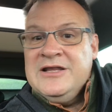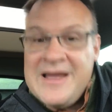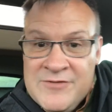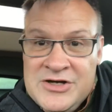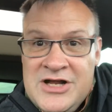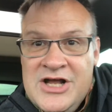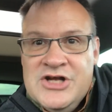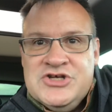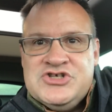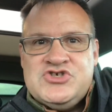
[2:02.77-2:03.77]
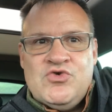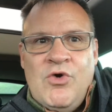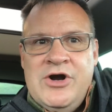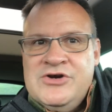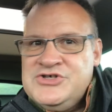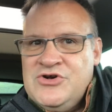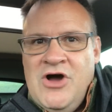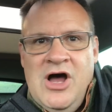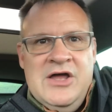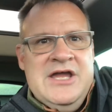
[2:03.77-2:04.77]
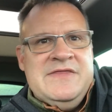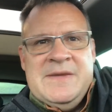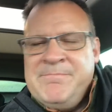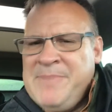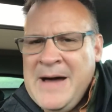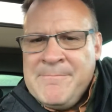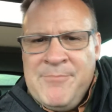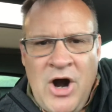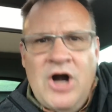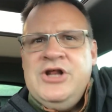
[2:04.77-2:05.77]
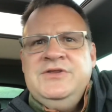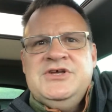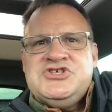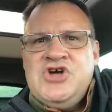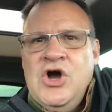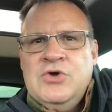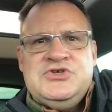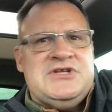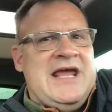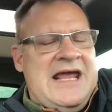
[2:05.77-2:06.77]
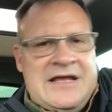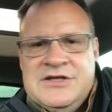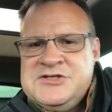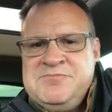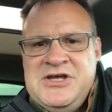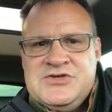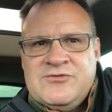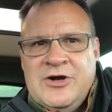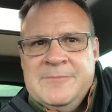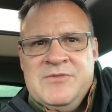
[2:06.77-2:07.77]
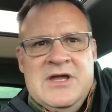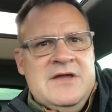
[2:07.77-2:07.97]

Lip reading: 11 destroyers in all, that bombarded this coast and this beachfront.